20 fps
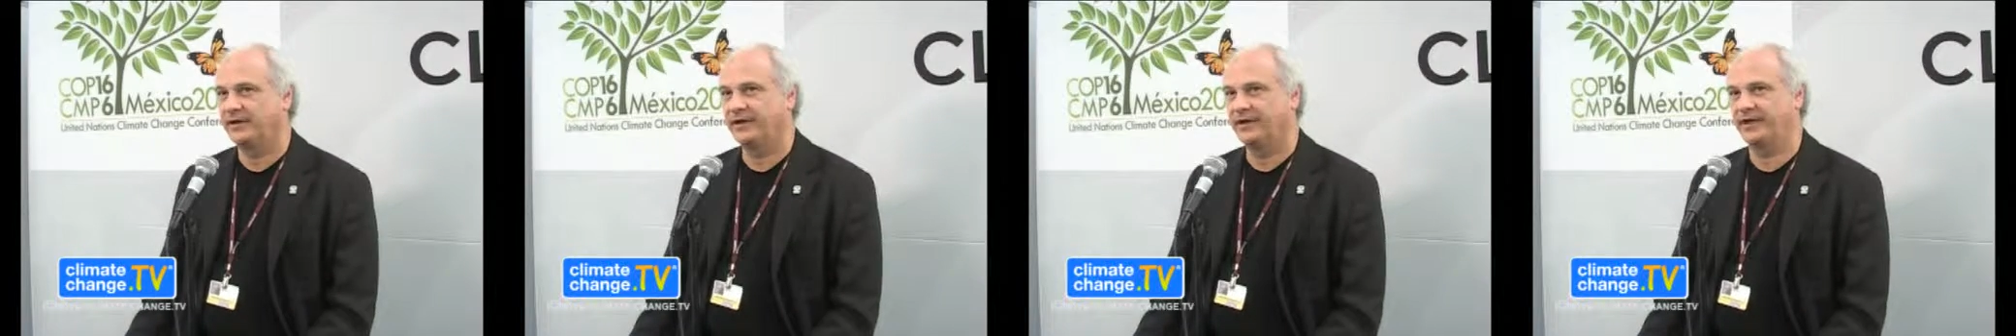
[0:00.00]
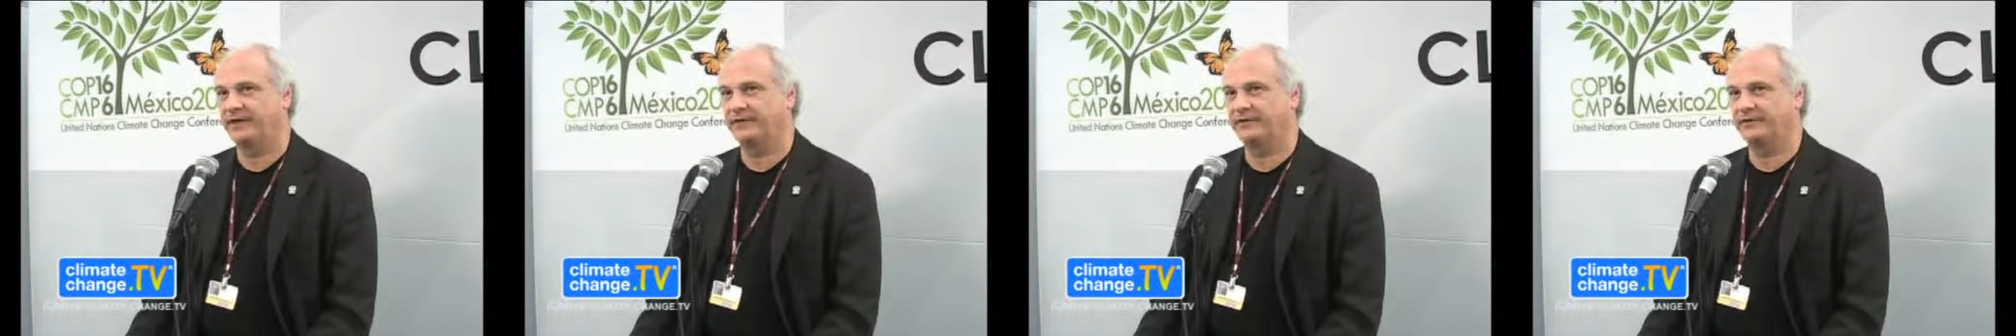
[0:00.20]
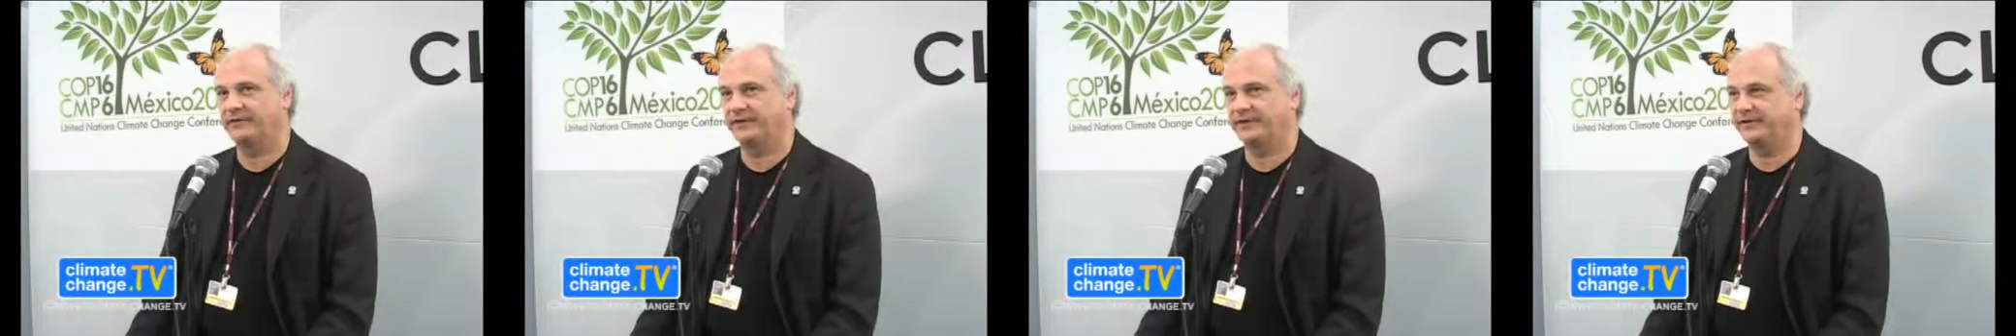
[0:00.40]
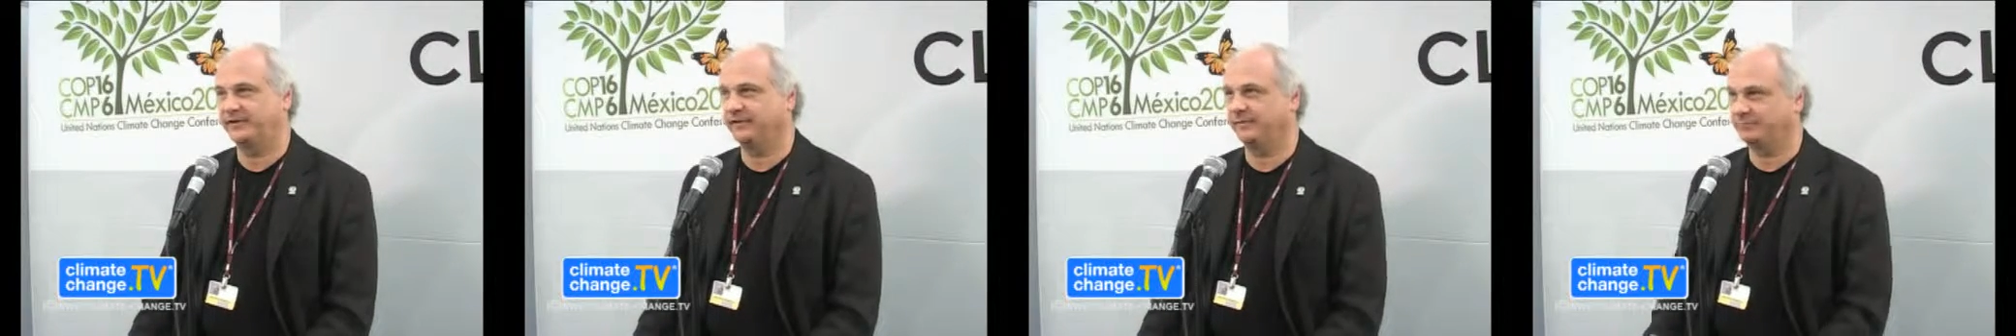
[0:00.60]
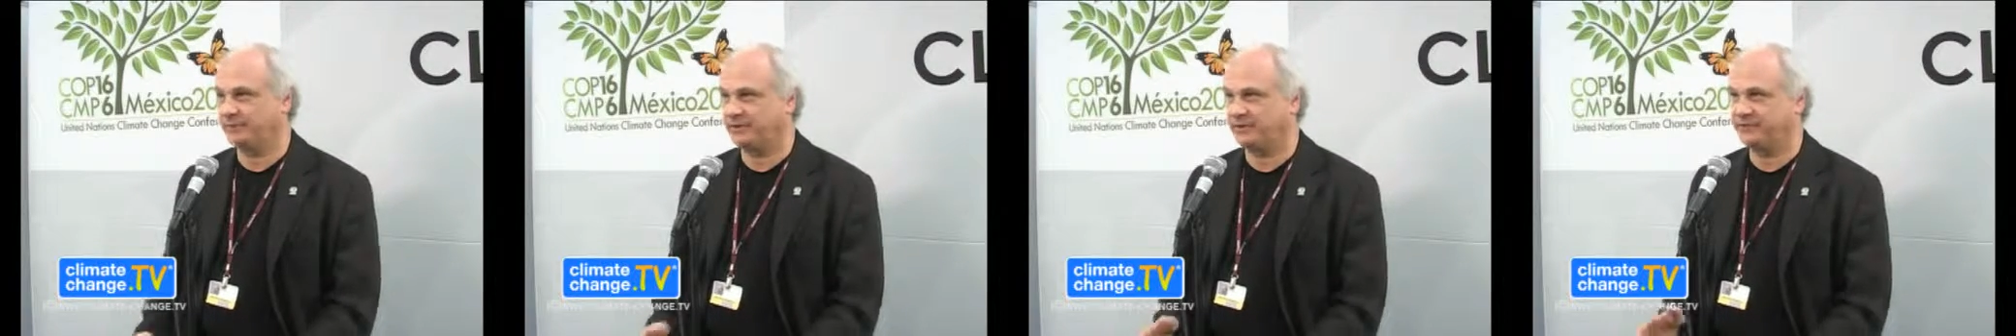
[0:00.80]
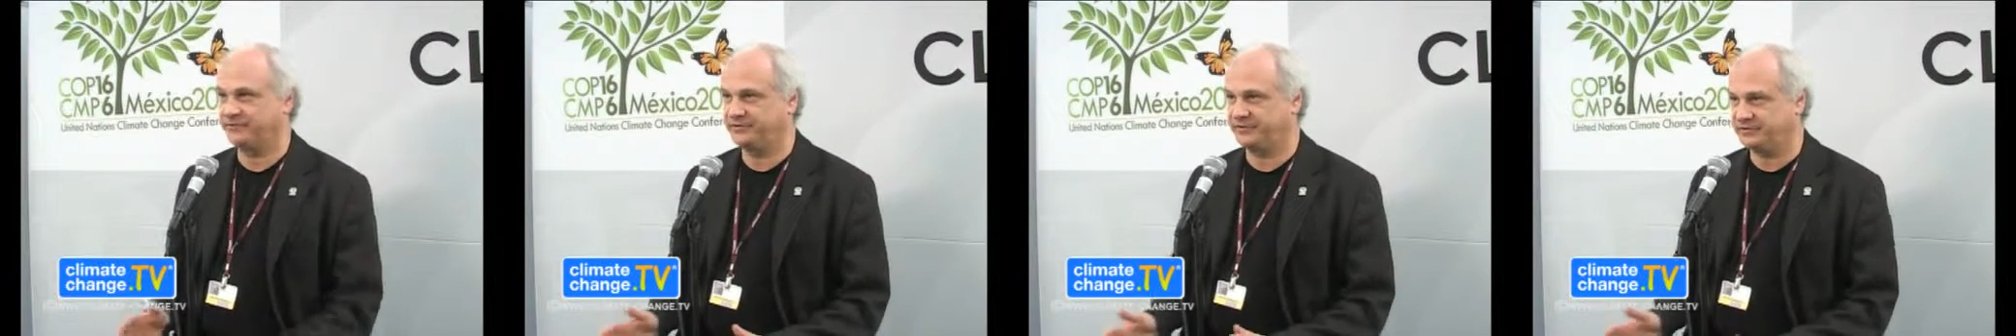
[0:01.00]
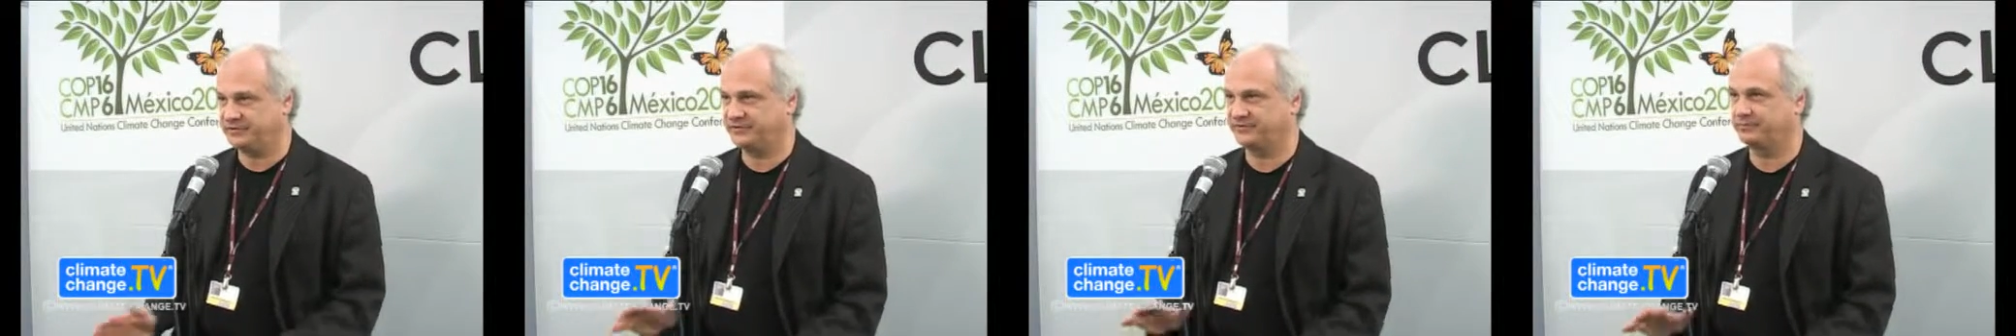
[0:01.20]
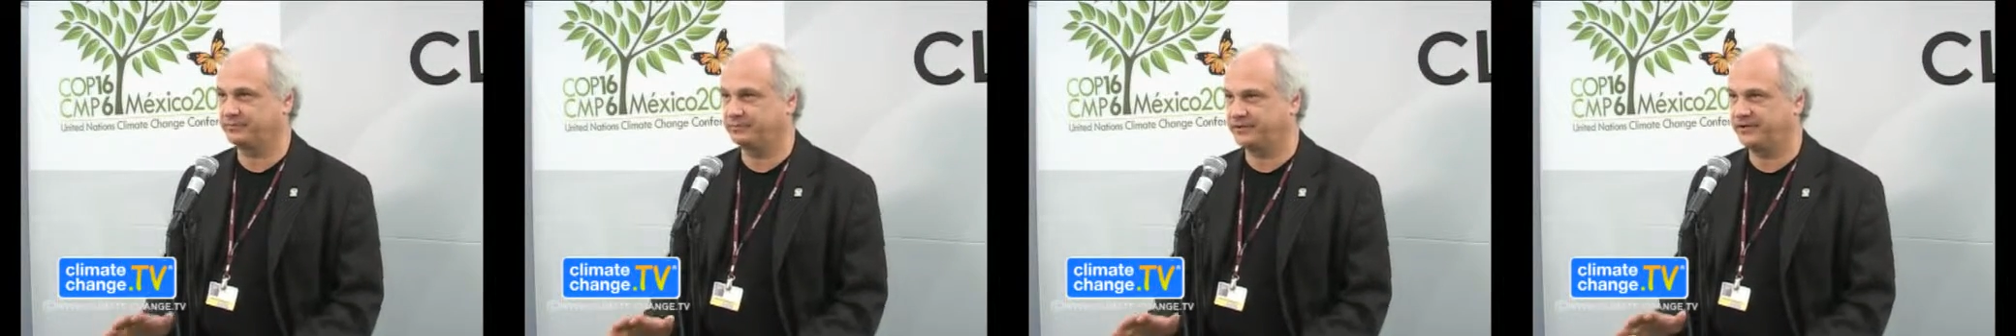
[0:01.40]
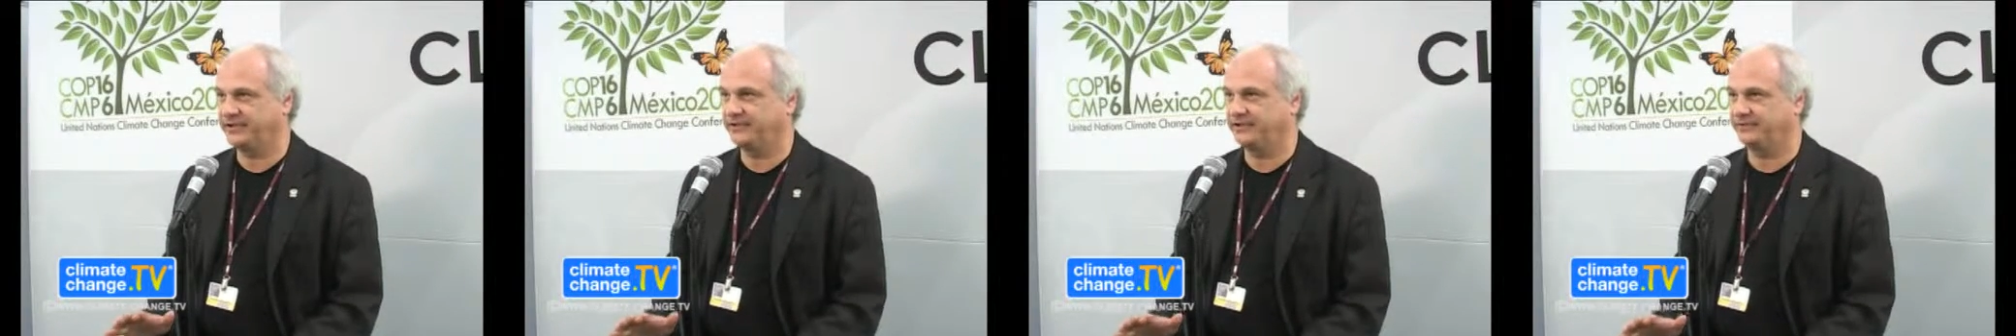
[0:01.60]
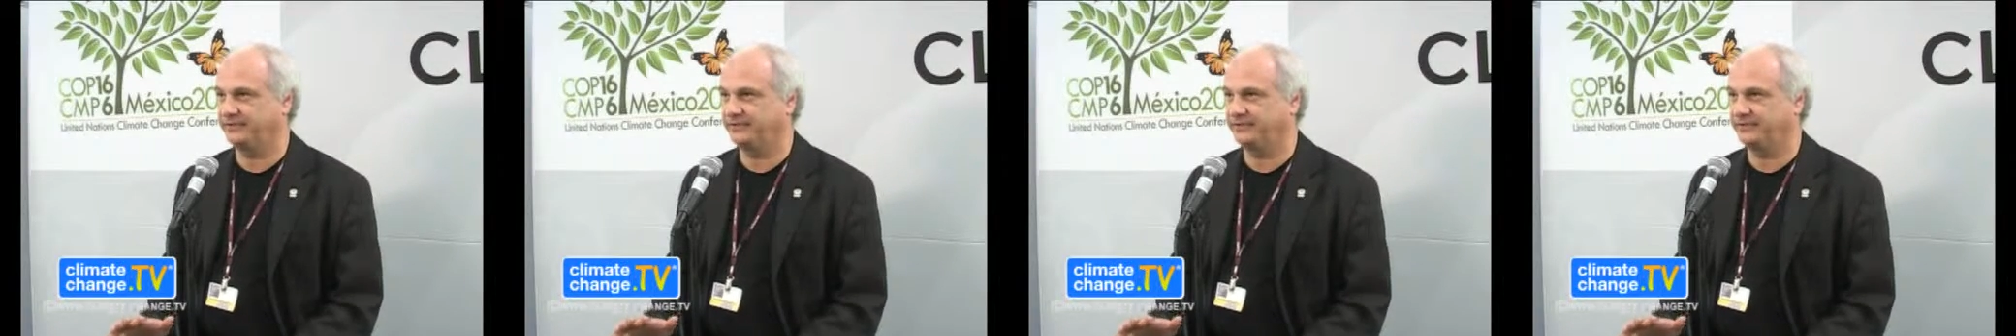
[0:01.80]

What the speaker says: and other politicians related